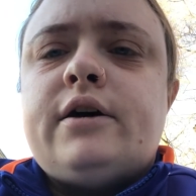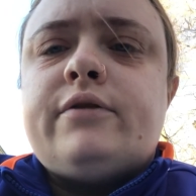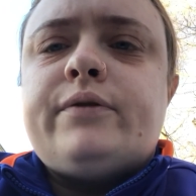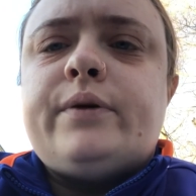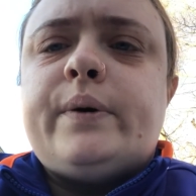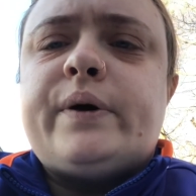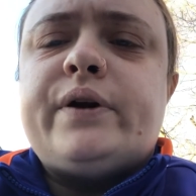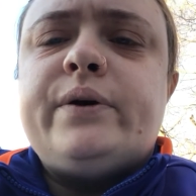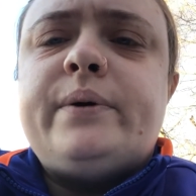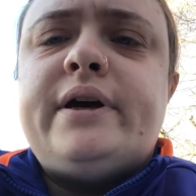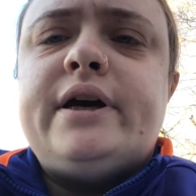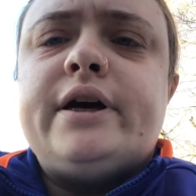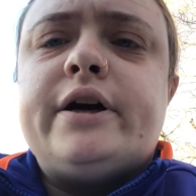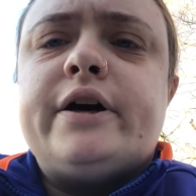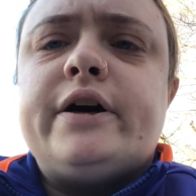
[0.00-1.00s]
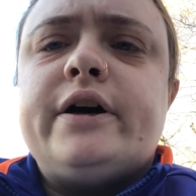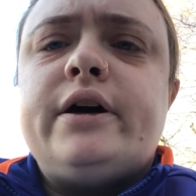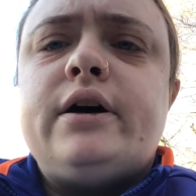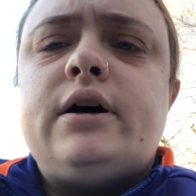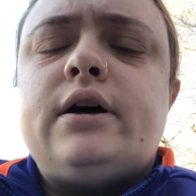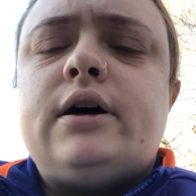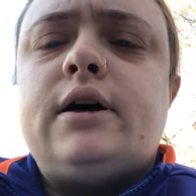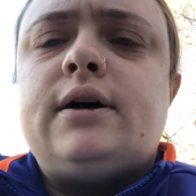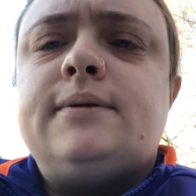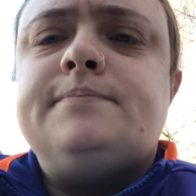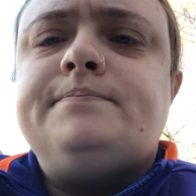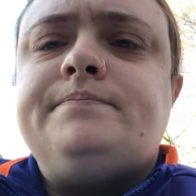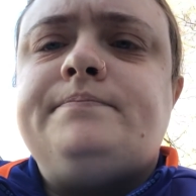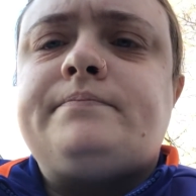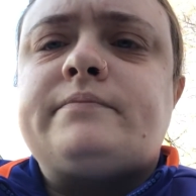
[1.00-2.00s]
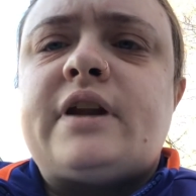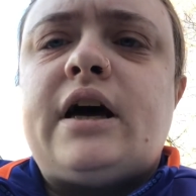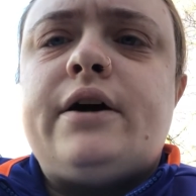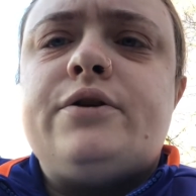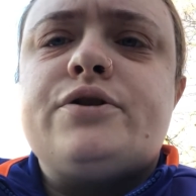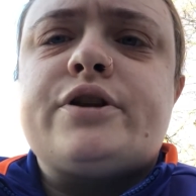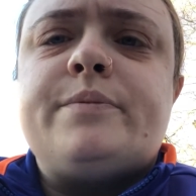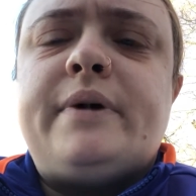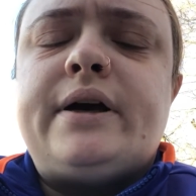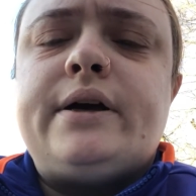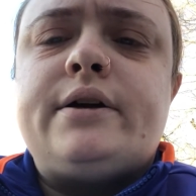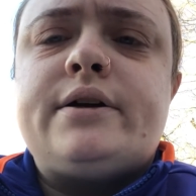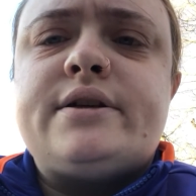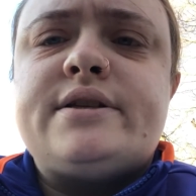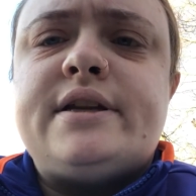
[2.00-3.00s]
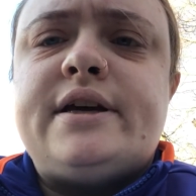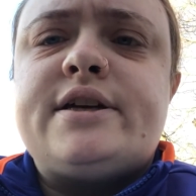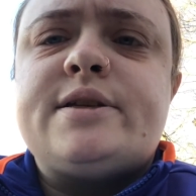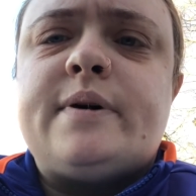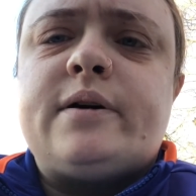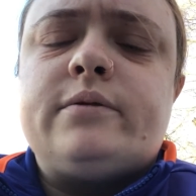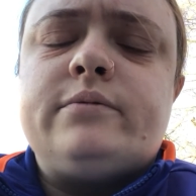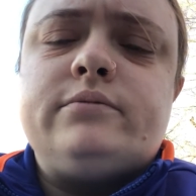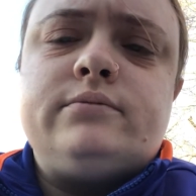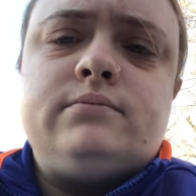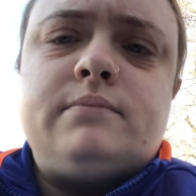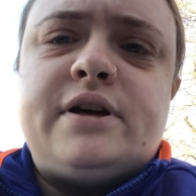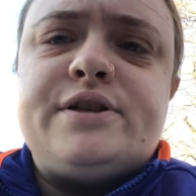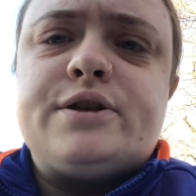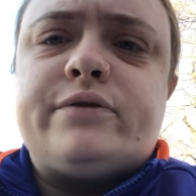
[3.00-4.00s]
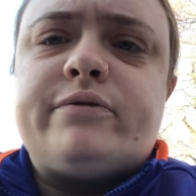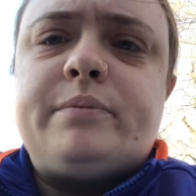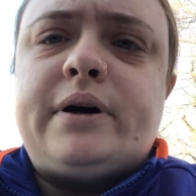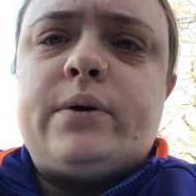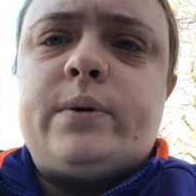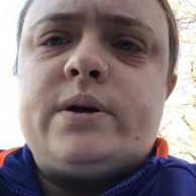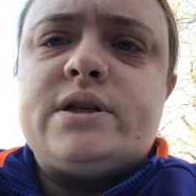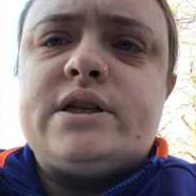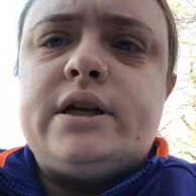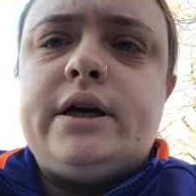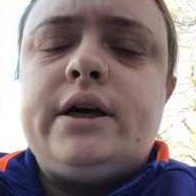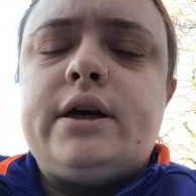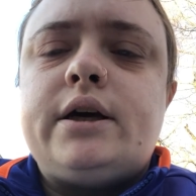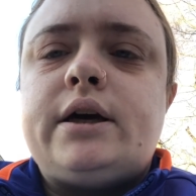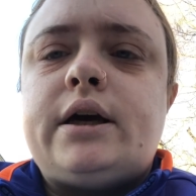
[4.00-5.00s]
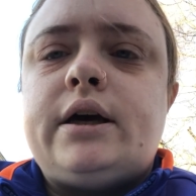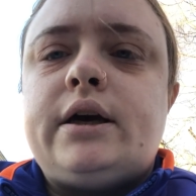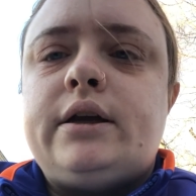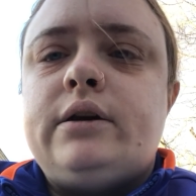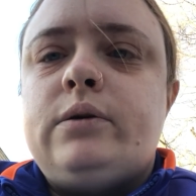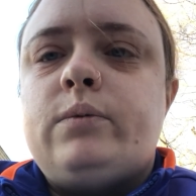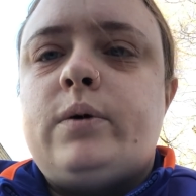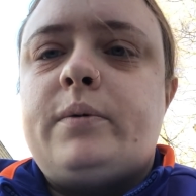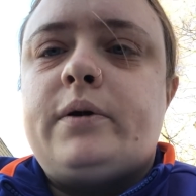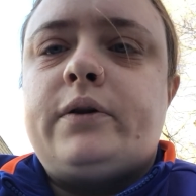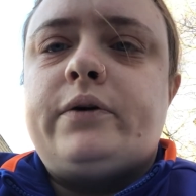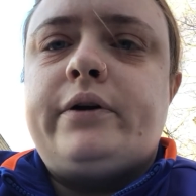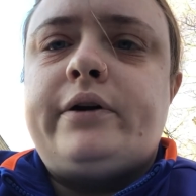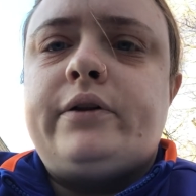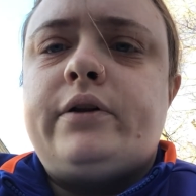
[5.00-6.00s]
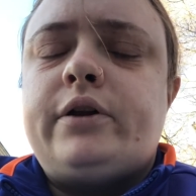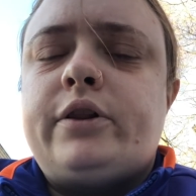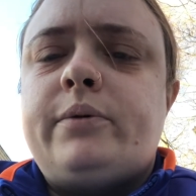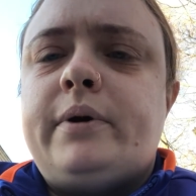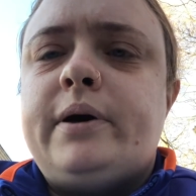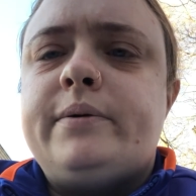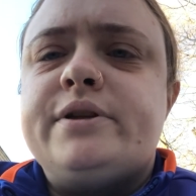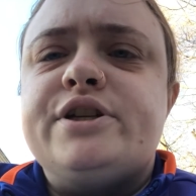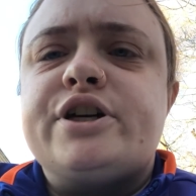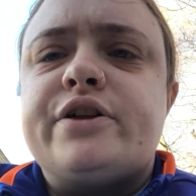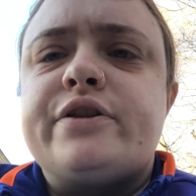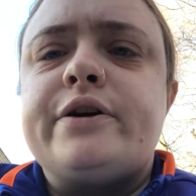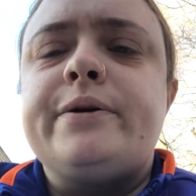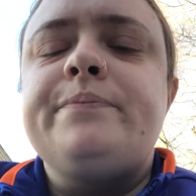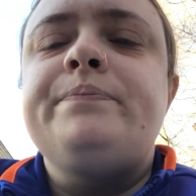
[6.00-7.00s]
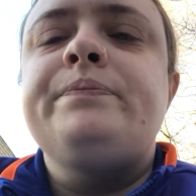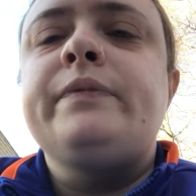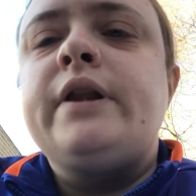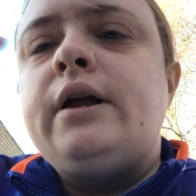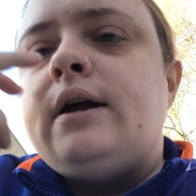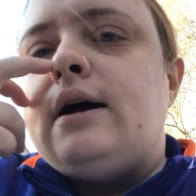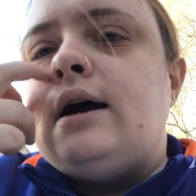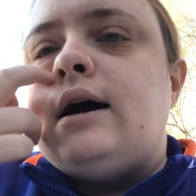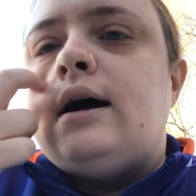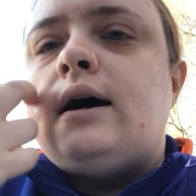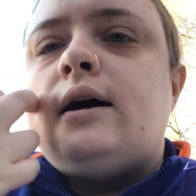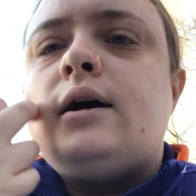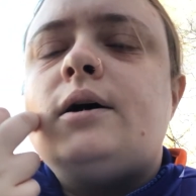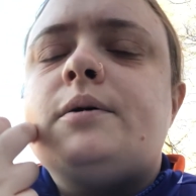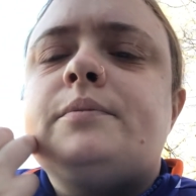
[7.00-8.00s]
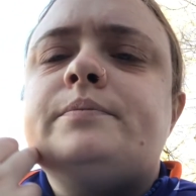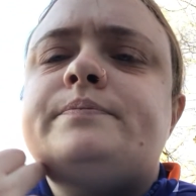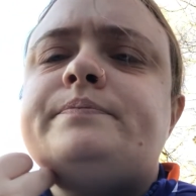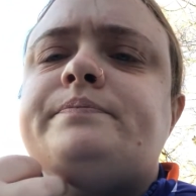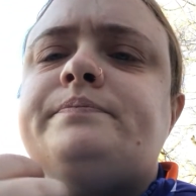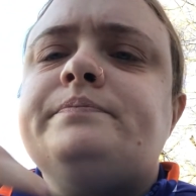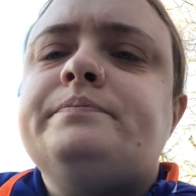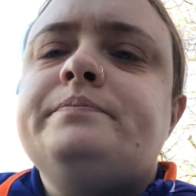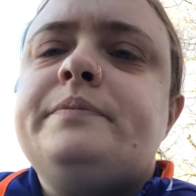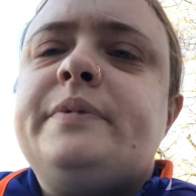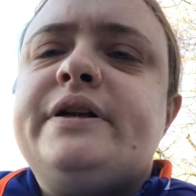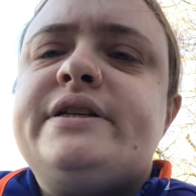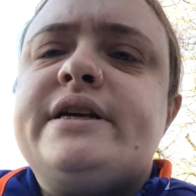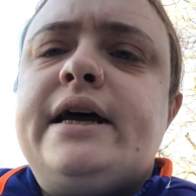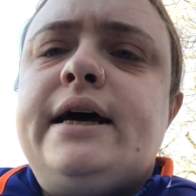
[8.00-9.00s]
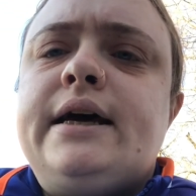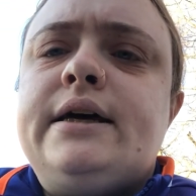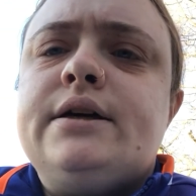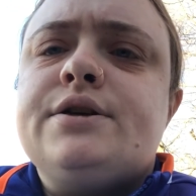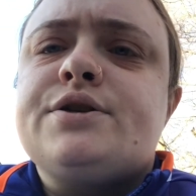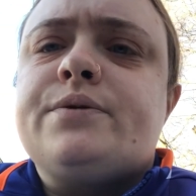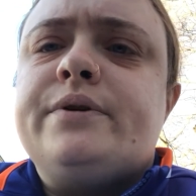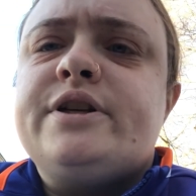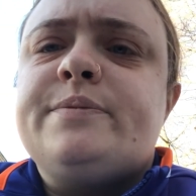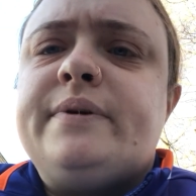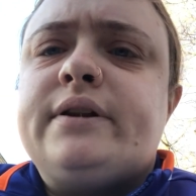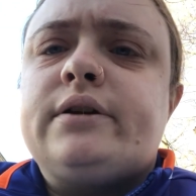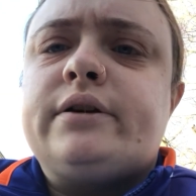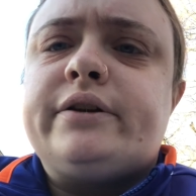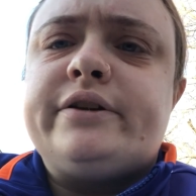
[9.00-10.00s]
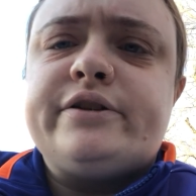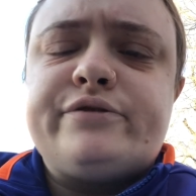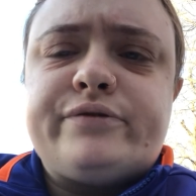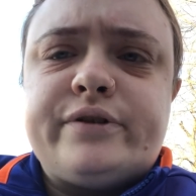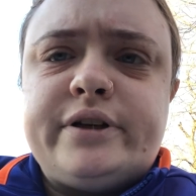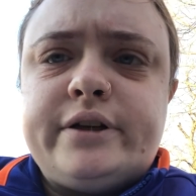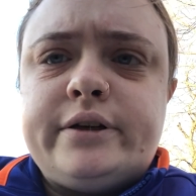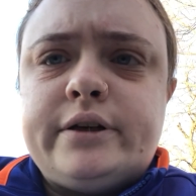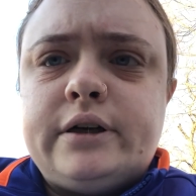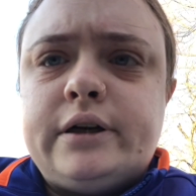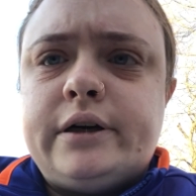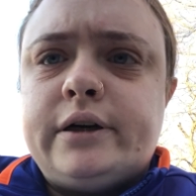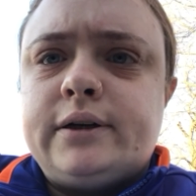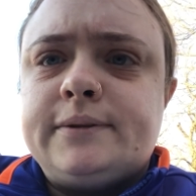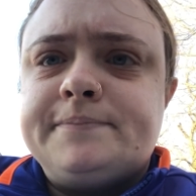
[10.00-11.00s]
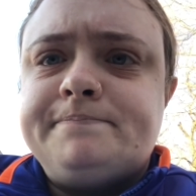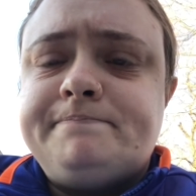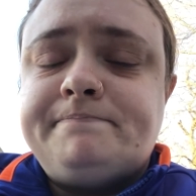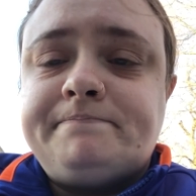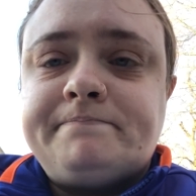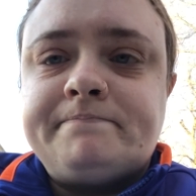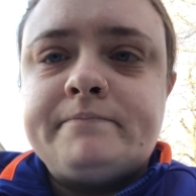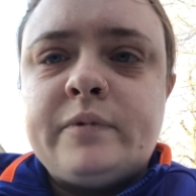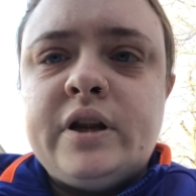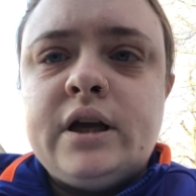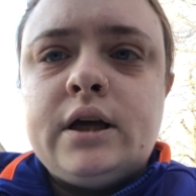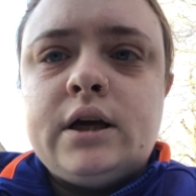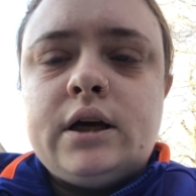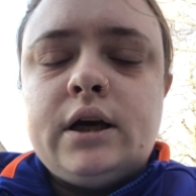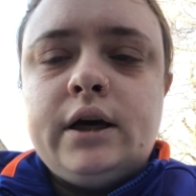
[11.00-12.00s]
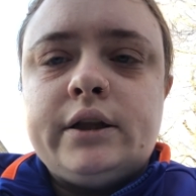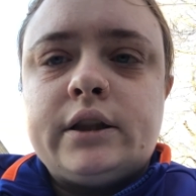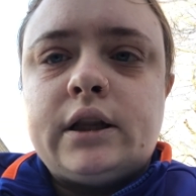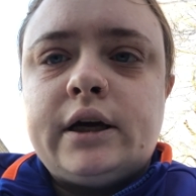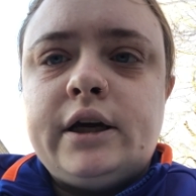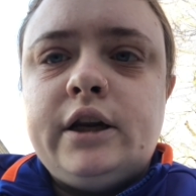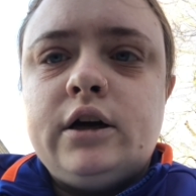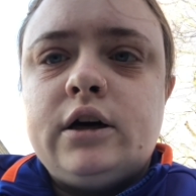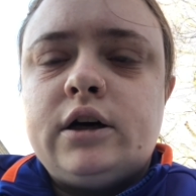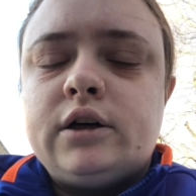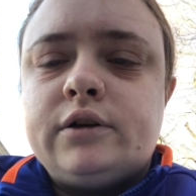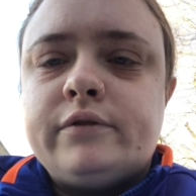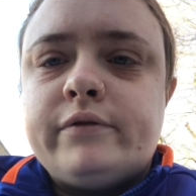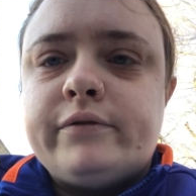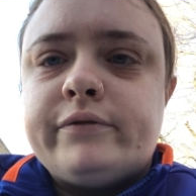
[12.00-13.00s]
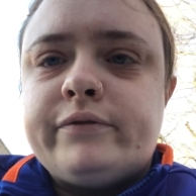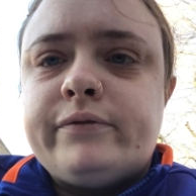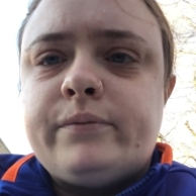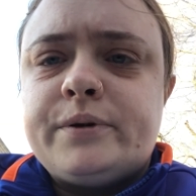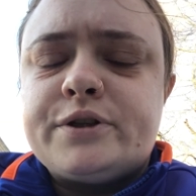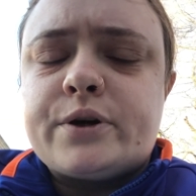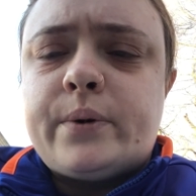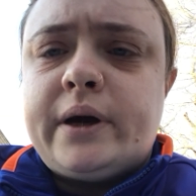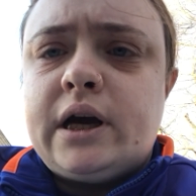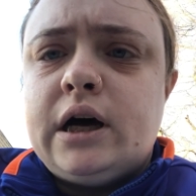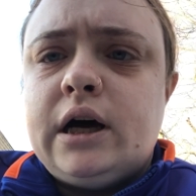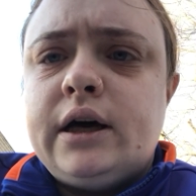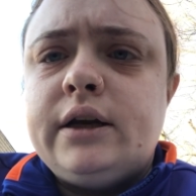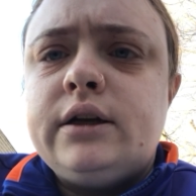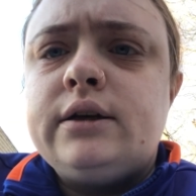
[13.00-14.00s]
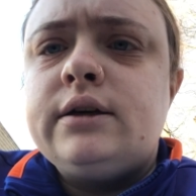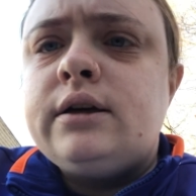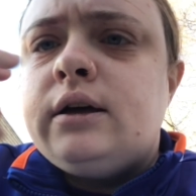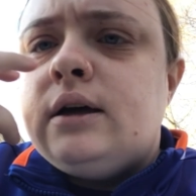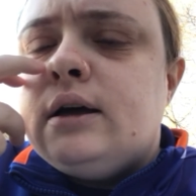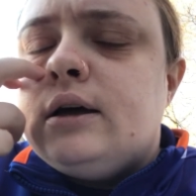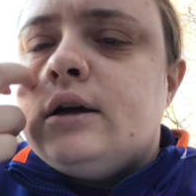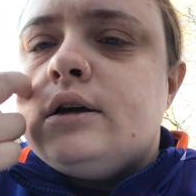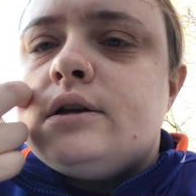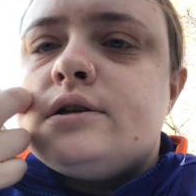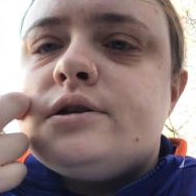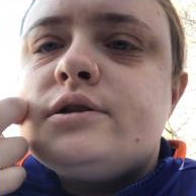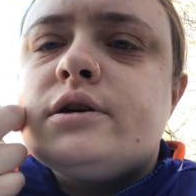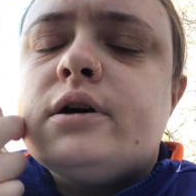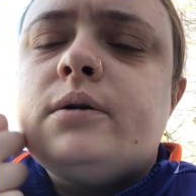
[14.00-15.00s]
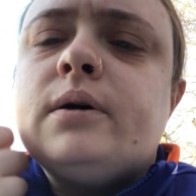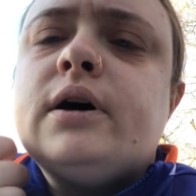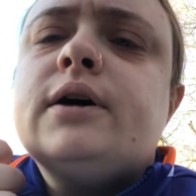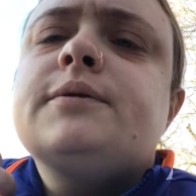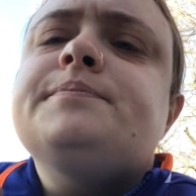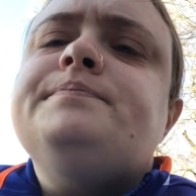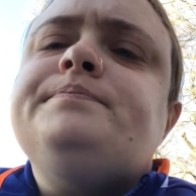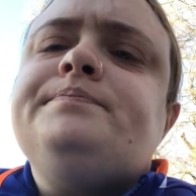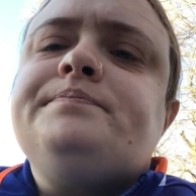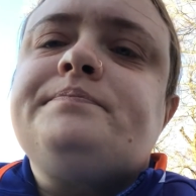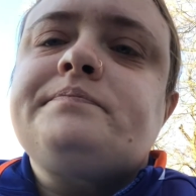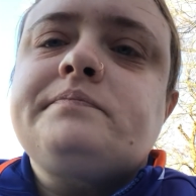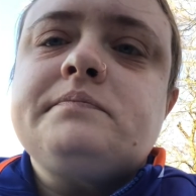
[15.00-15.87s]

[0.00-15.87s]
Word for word: if you are new here, um, I usually make snakes about myself and my corn snake and what we're learning along the way with each other. Um, but today is going to be a little different um, in light of what's going on. So um,